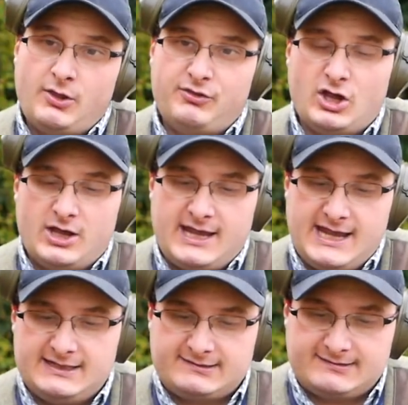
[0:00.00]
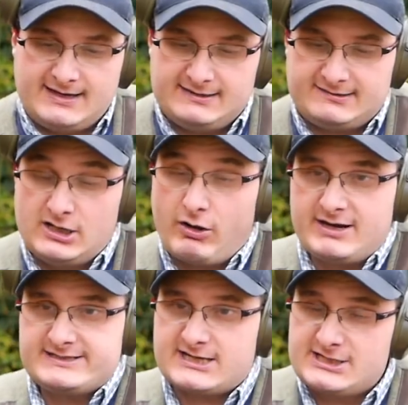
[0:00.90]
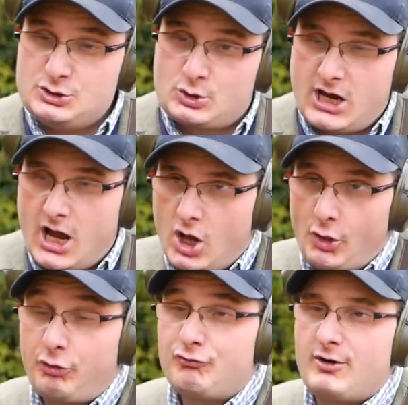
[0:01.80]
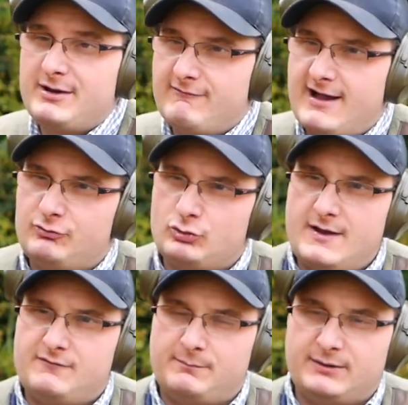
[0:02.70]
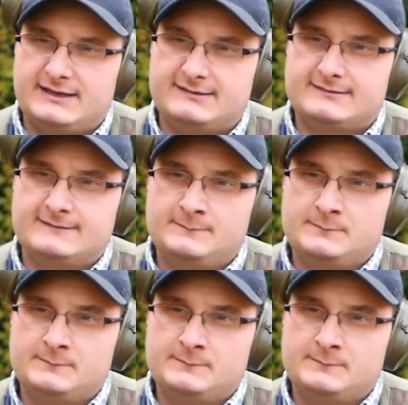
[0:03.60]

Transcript: that it's light, and you can't throw it around all over the place.